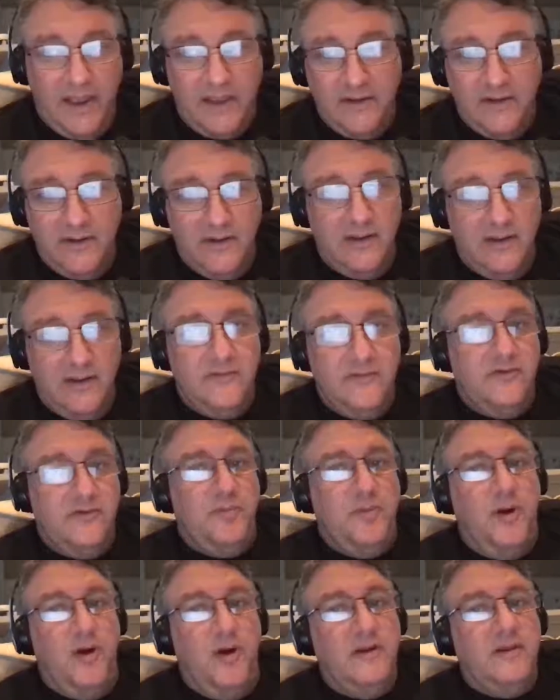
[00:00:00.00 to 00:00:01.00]
and just
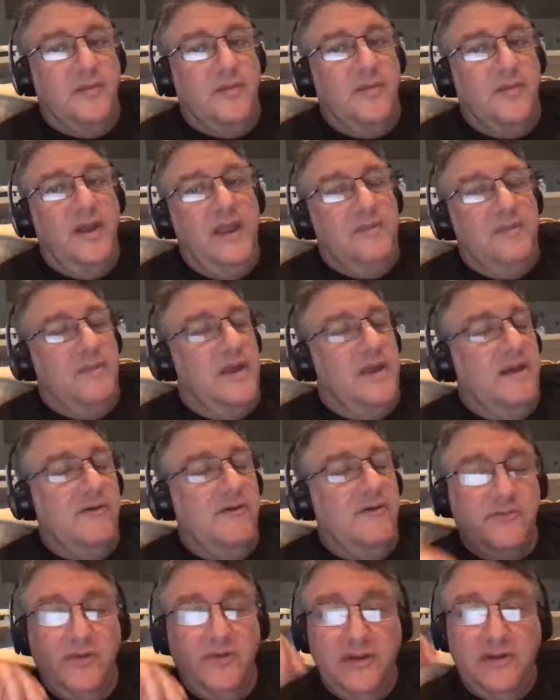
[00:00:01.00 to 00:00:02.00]
parked the bike, man. I
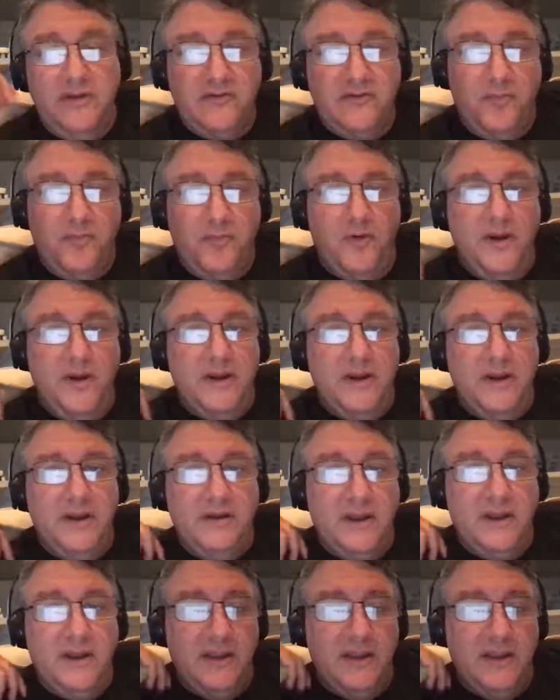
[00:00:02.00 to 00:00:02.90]
was really disappointed.